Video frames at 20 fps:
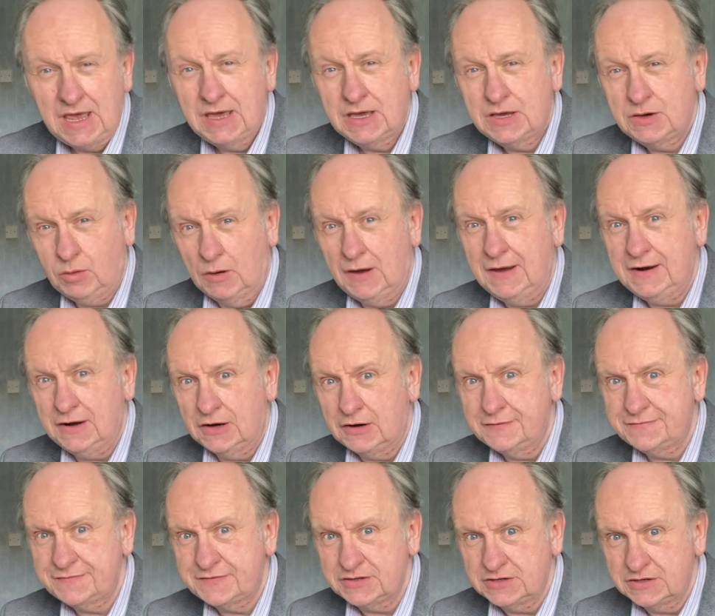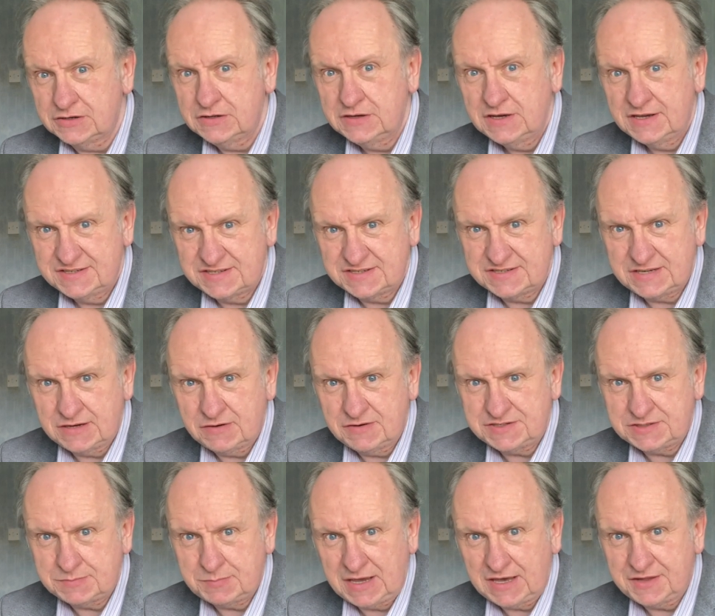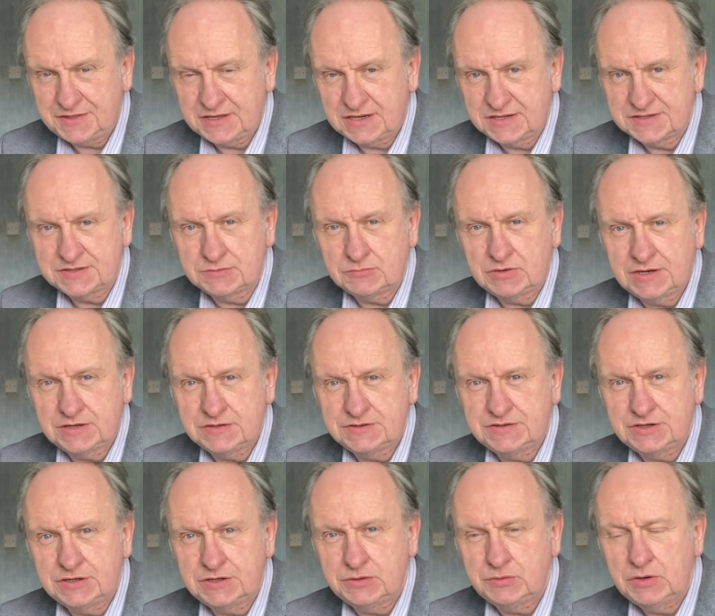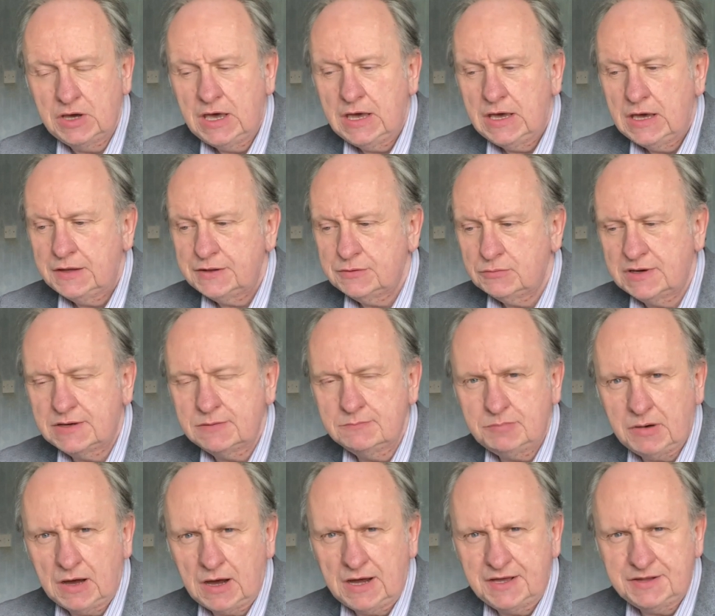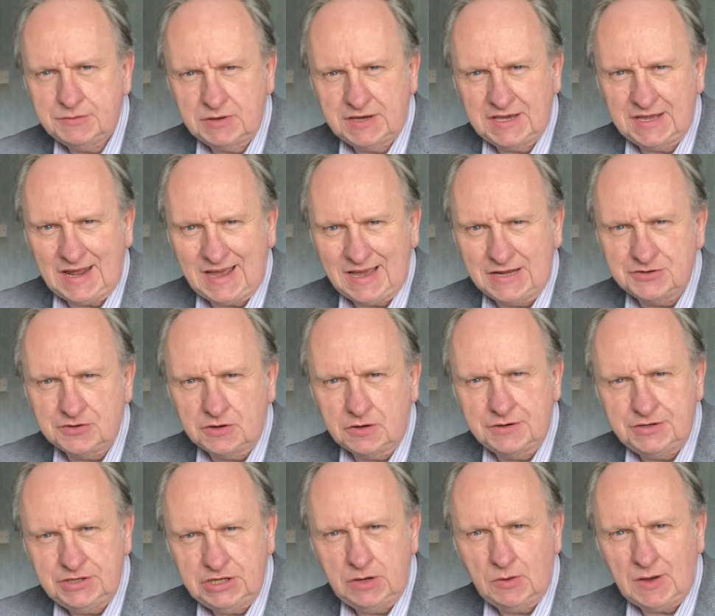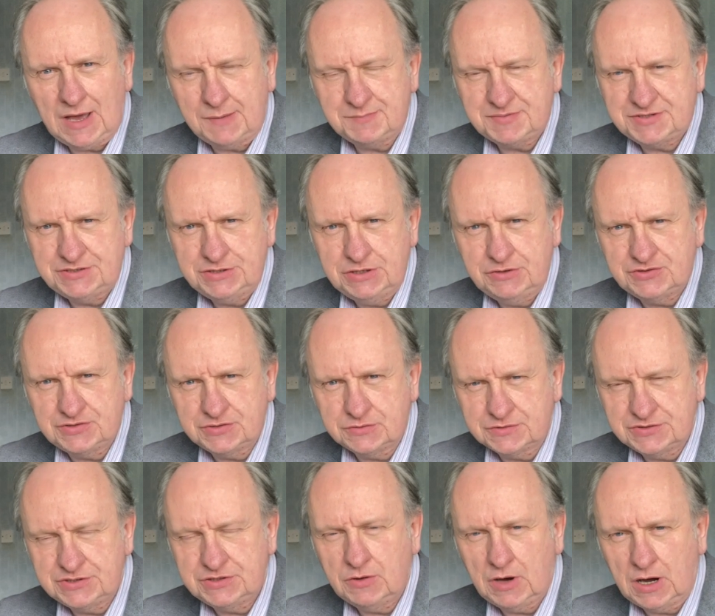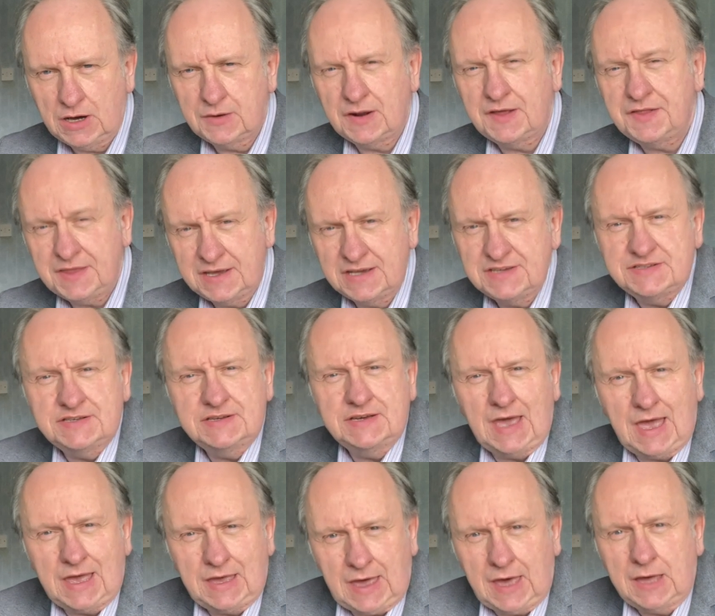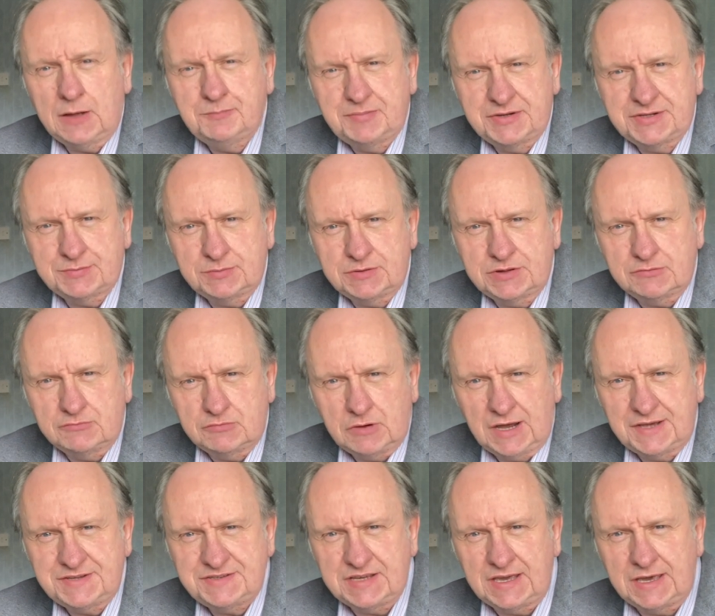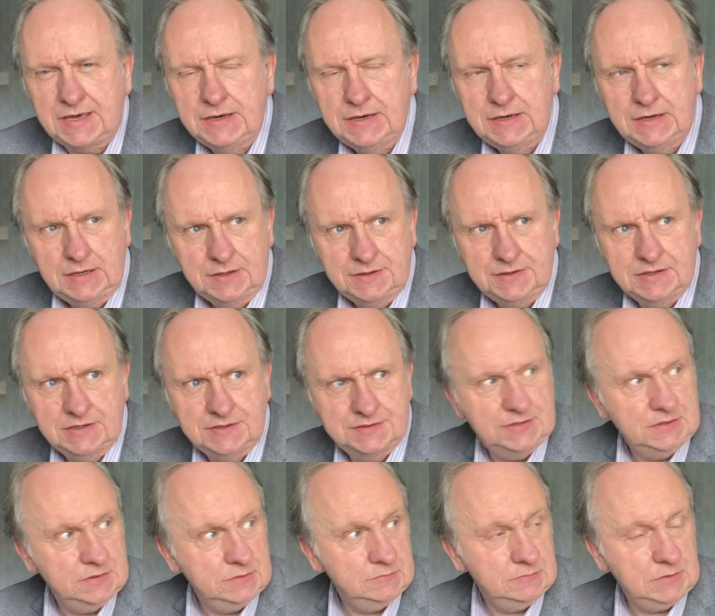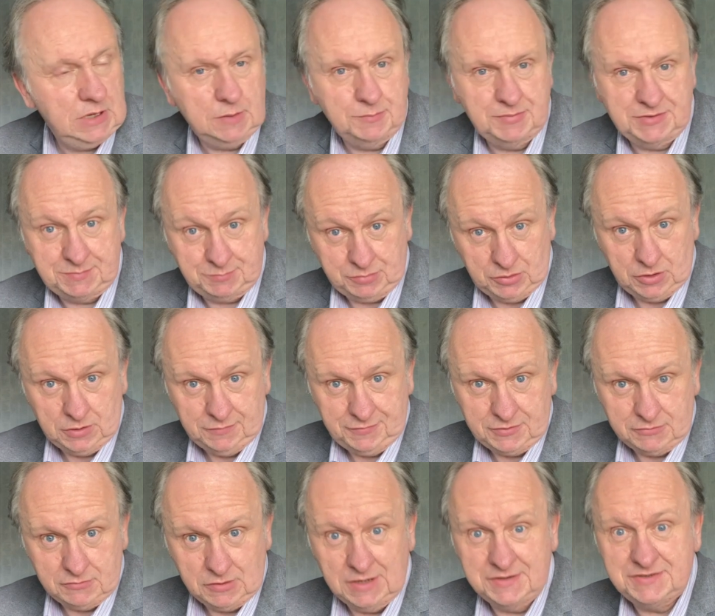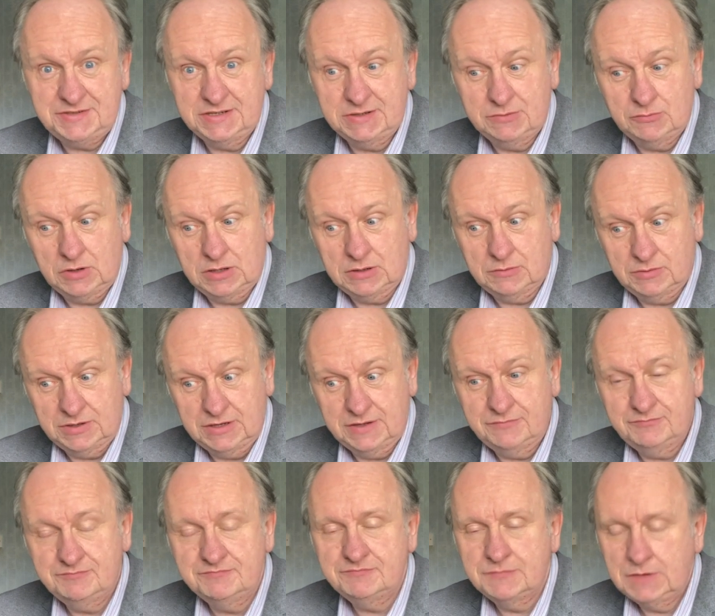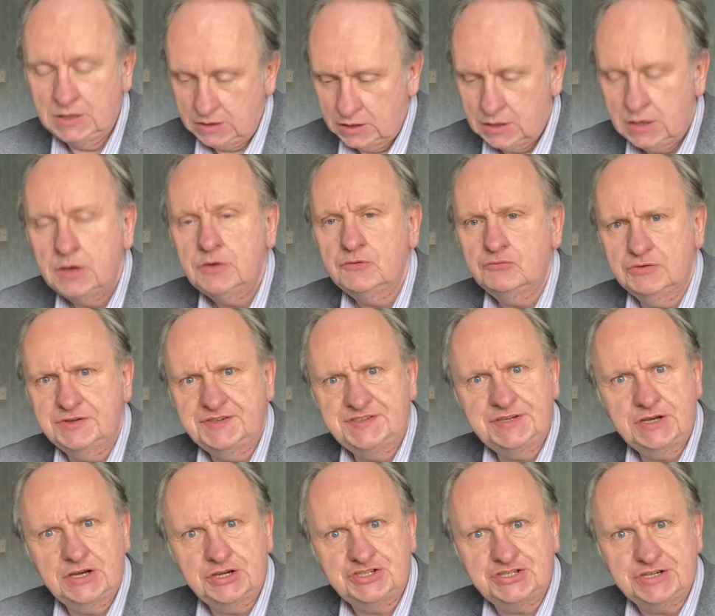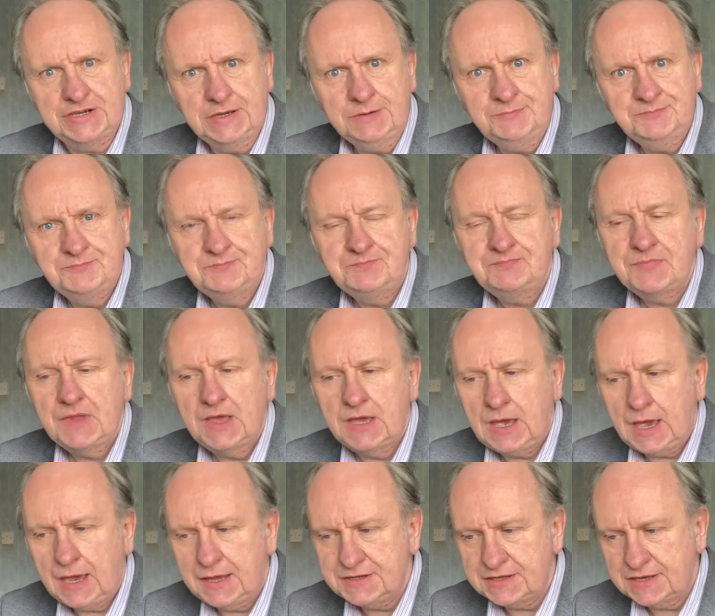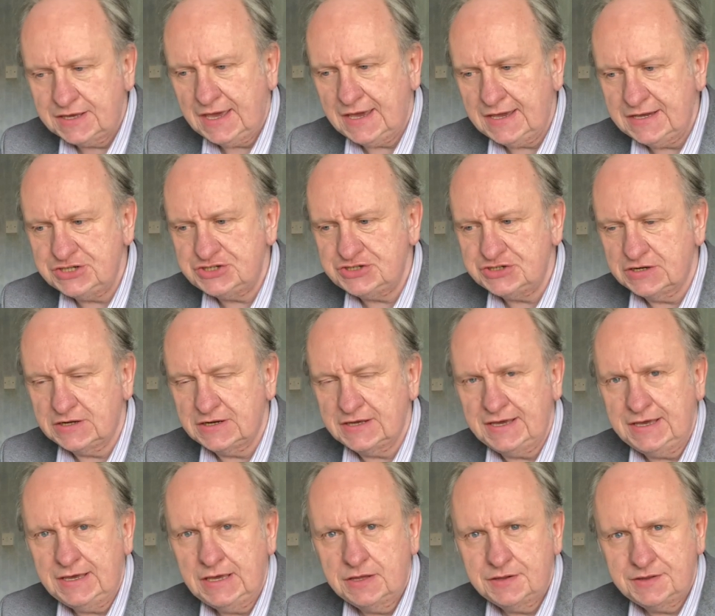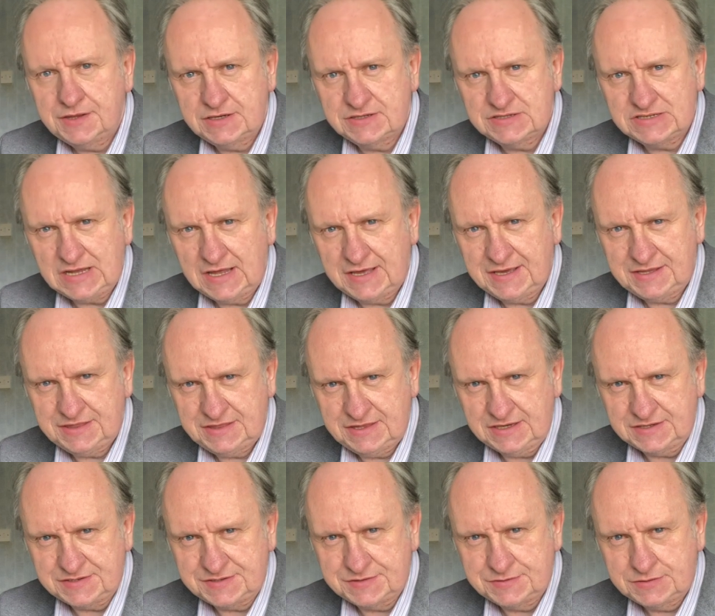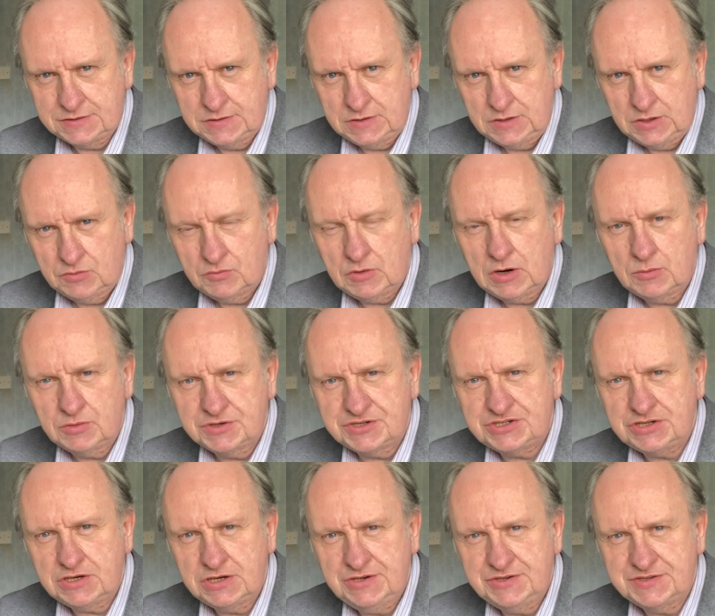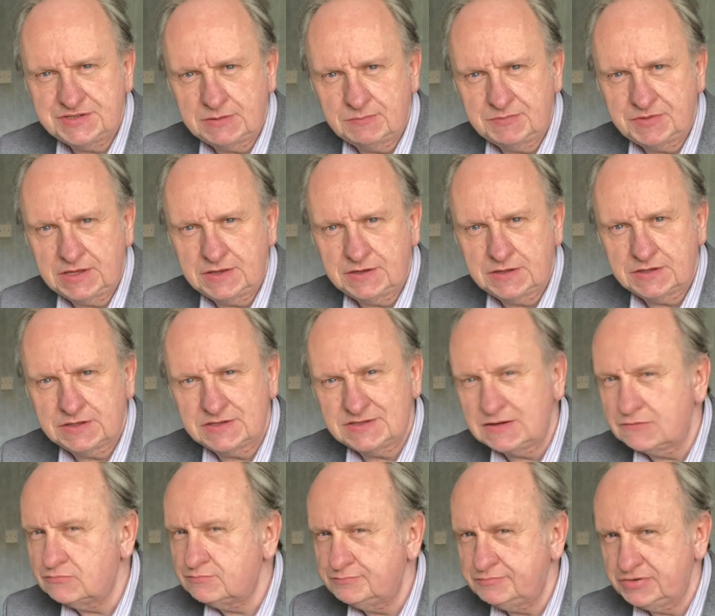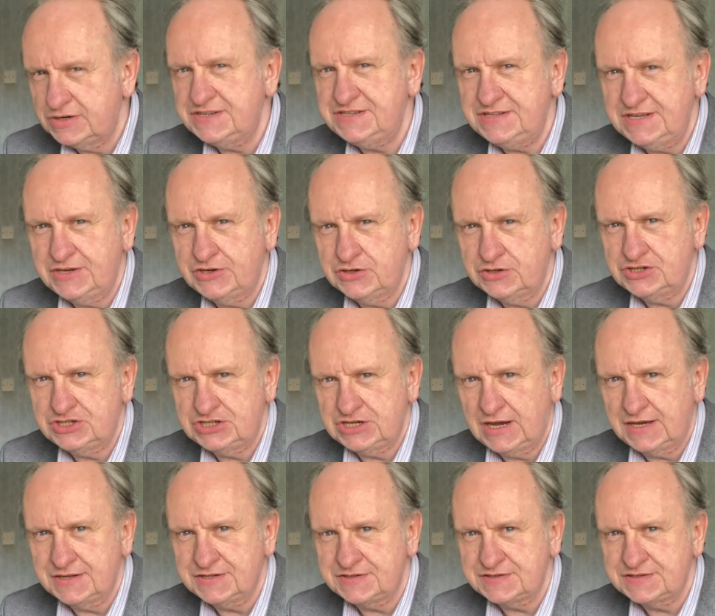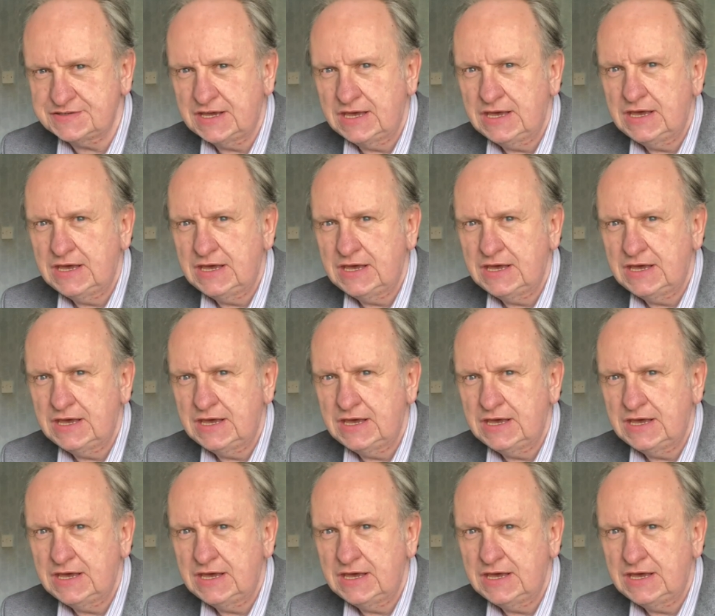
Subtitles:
Quite often, it's a series about things that we can do, that we can buy, that we can add on, new apps, new tools, new hardware, things that help us with the writing, things that help us put off the writing while we're researching, and occasionally, things like this, where I want to show you something that there's a pretty good chance